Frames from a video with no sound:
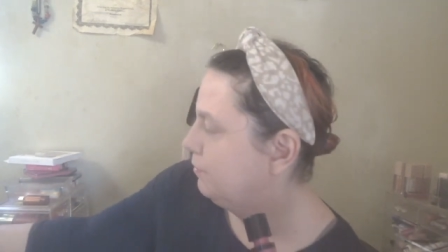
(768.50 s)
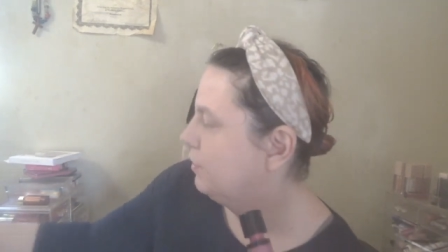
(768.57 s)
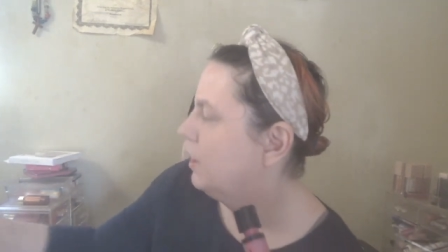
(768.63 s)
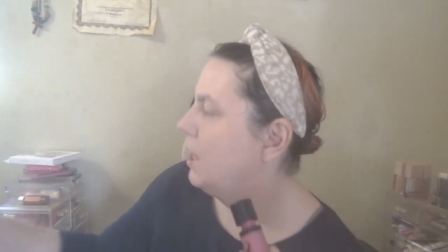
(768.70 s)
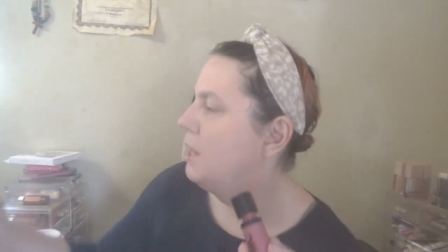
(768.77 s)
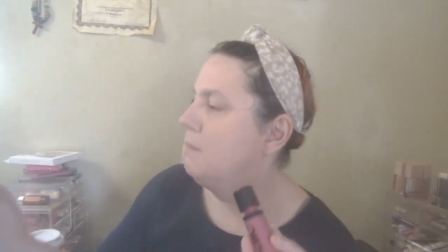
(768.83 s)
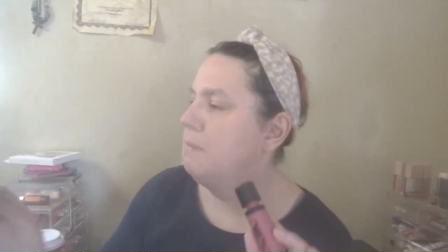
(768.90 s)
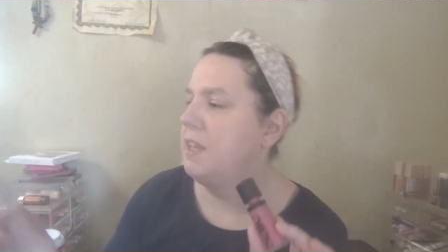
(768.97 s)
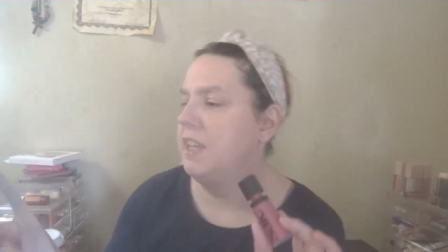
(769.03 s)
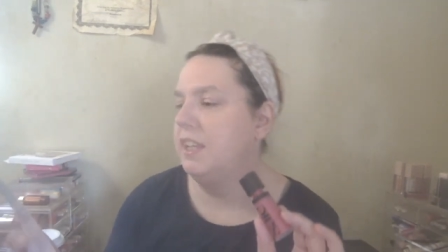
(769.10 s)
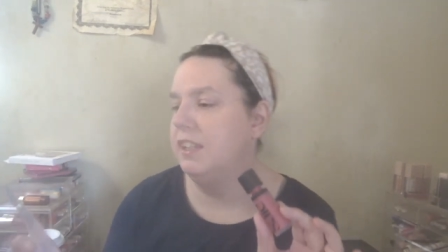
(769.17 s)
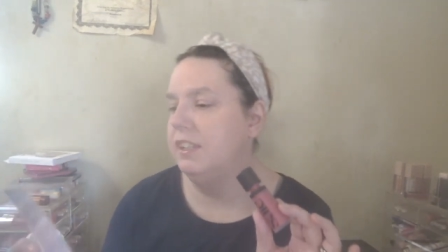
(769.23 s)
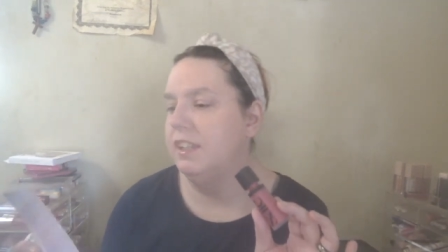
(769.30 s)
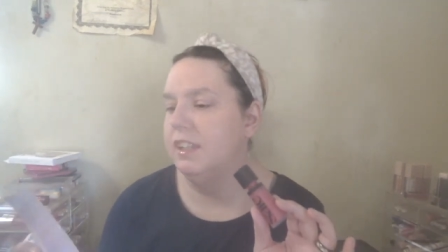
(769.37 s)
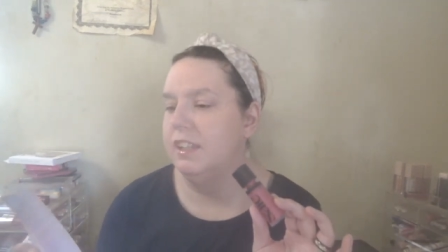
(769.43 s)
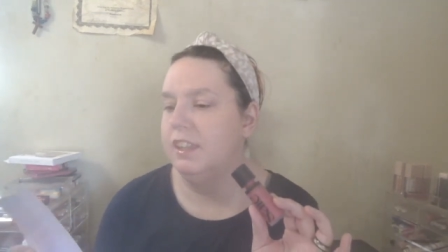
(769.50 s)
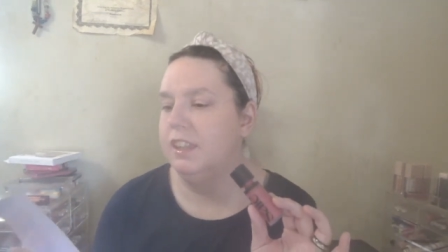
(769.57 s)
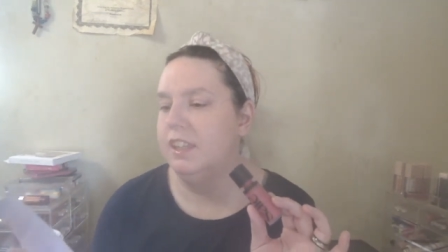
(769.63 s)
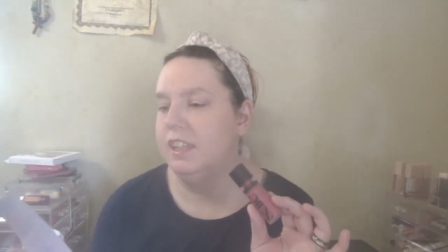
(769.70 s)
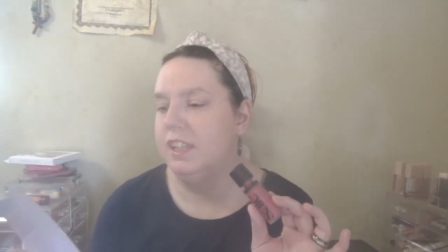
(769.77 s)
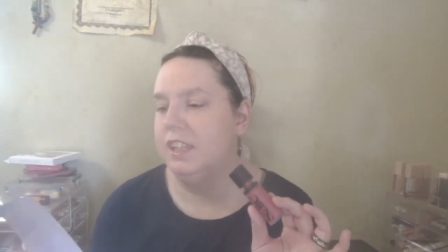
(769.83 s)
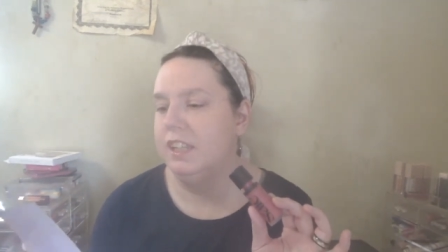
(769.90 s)
Came in
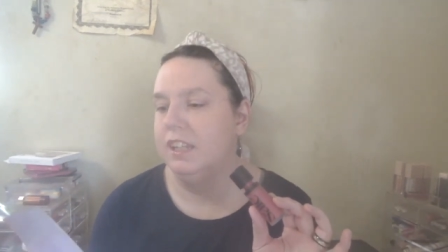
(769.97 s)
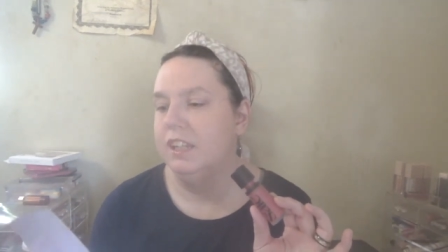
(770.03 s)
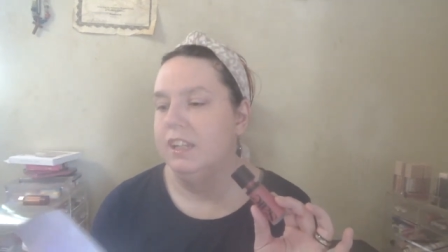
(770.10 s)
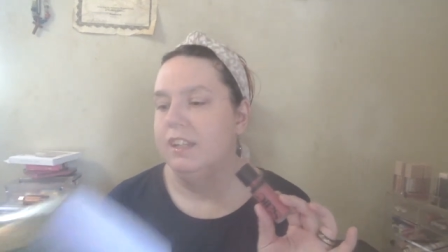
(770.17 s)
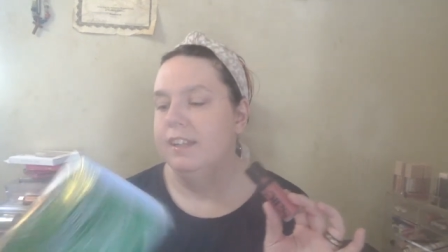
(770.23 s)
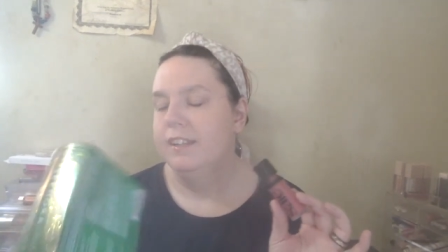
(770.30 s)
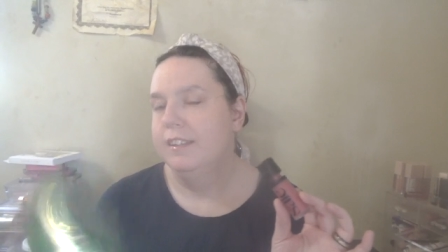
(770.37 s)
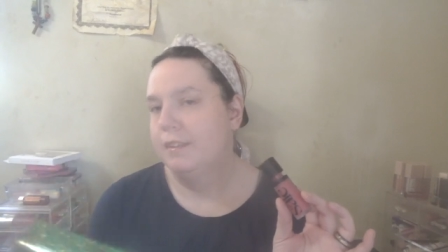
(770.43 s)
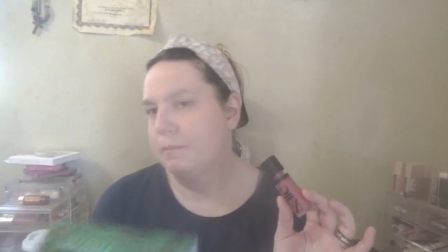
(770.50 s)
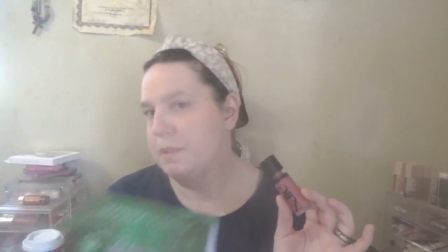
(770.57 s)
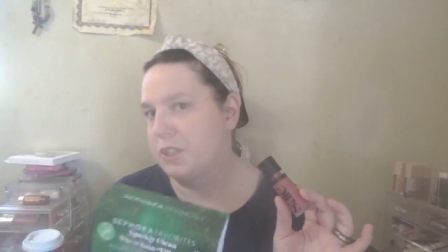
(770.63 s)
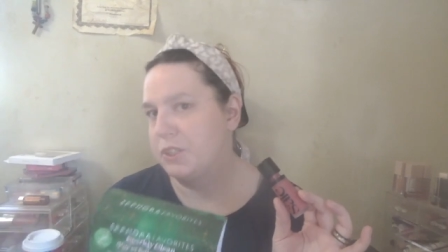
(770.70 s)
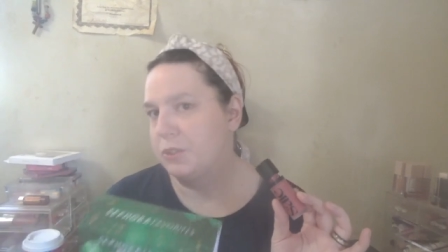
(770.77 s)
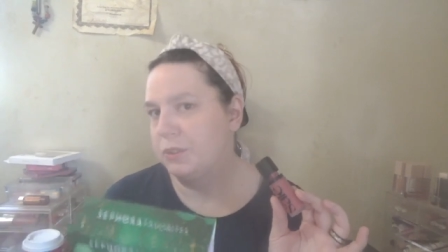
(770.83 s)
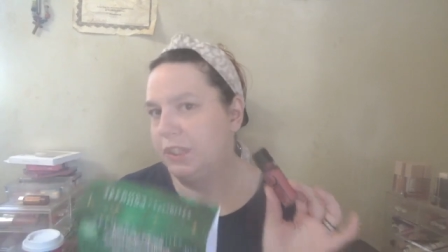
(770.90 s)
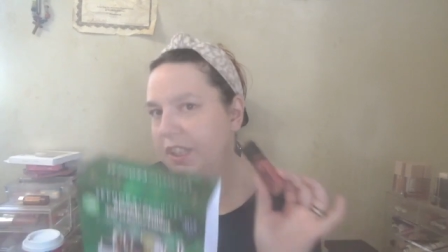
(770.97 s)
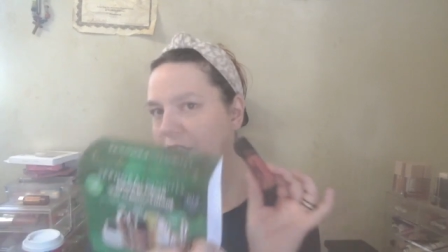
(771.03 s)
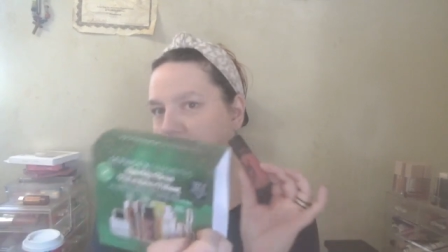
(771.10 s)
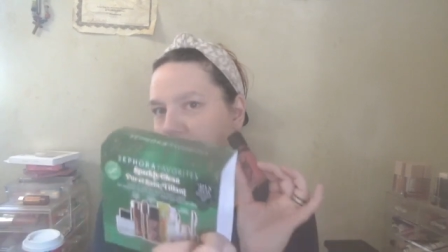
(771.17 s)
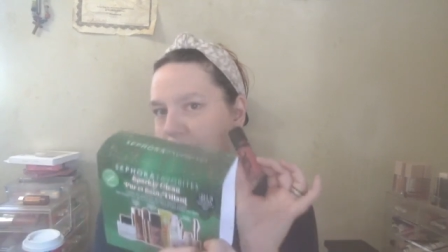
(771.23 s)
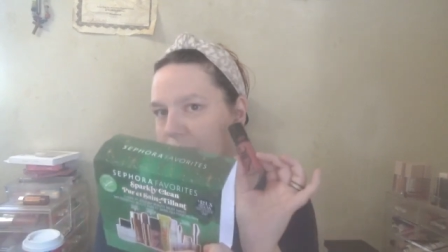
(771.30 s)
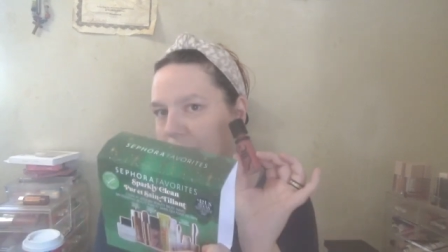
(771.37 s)
the special clean.
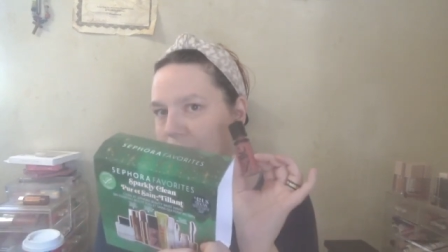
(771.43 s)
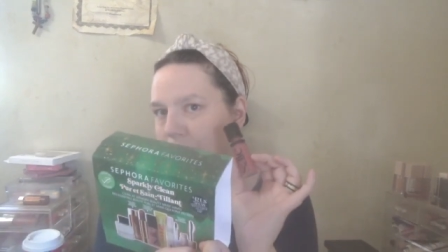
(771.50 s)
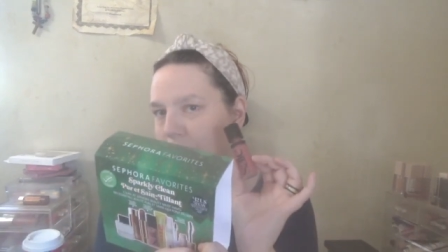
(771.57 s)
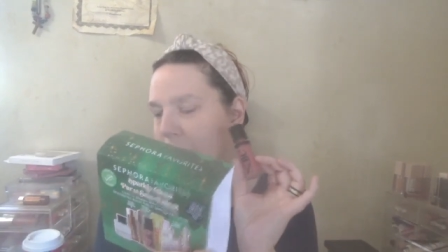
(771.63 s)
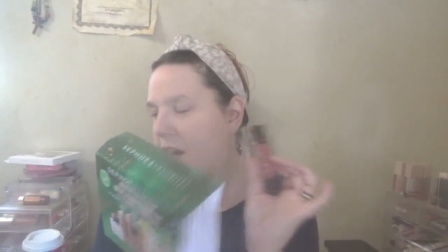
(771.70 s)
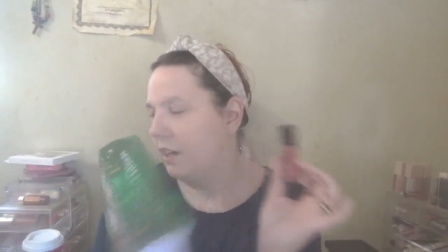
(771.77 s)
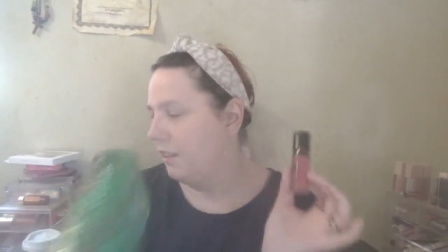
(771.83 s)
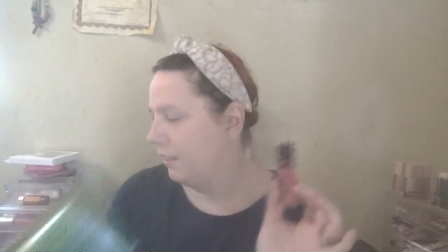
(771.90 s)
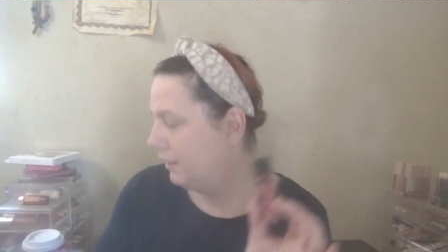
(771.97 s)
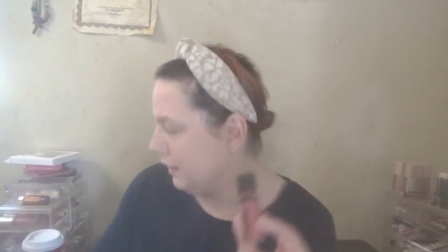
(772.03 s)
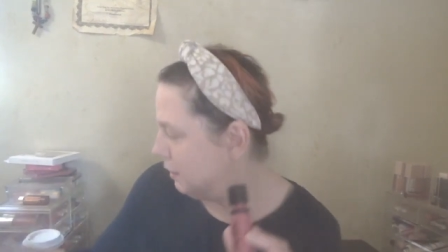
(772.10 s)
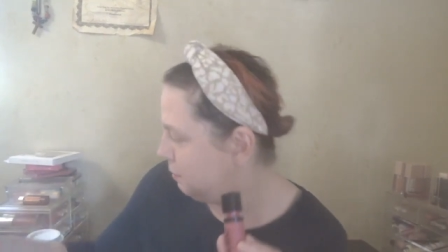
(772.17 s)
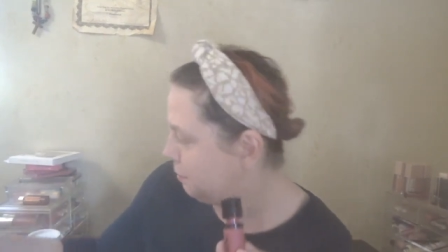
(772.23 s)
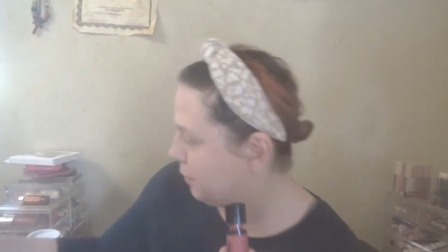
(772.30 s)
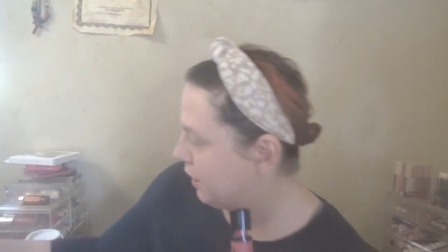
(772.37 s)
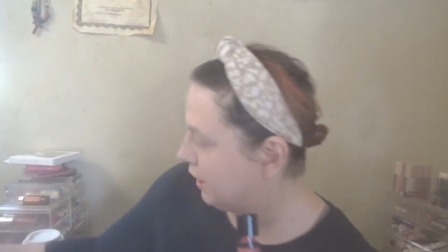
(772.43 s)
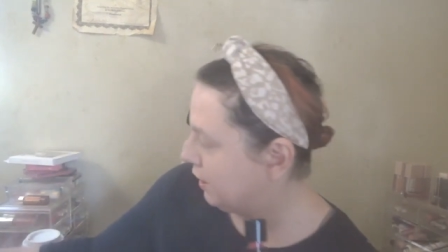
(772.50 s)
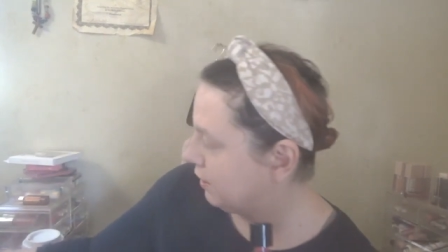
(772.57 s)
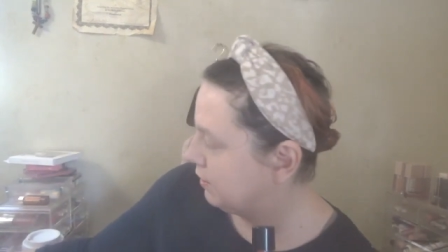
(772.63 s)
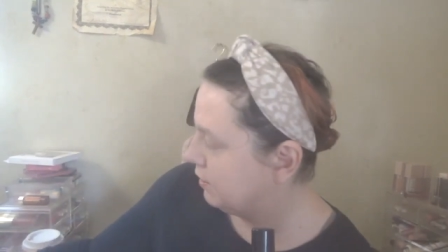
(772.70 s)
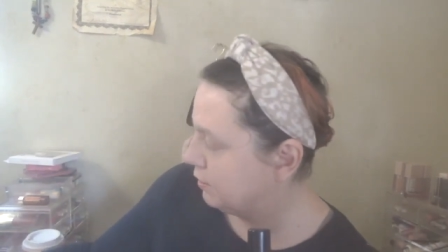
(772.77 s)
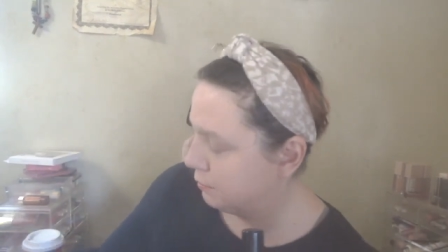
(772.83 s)
So this is probably the clean
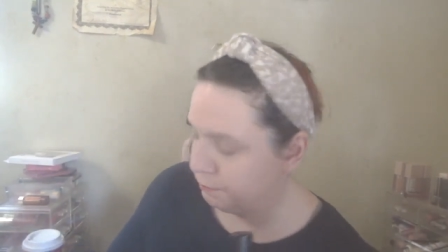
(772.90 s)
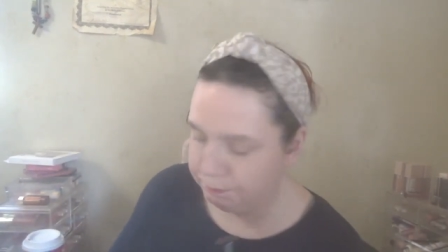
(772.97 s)
product.